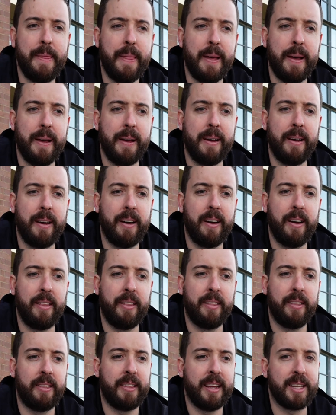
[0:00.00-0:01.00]

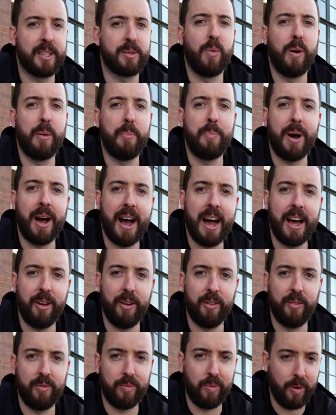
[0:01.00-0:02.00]
that's one part
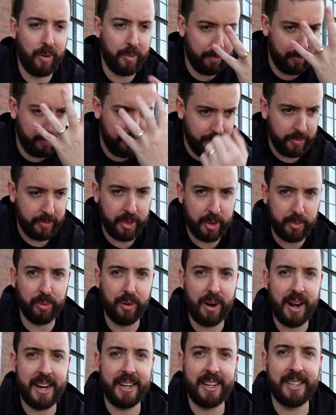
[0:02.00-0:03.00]
of what the
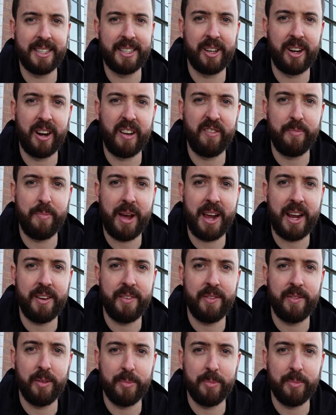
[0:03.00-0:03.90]
brand is that I've made for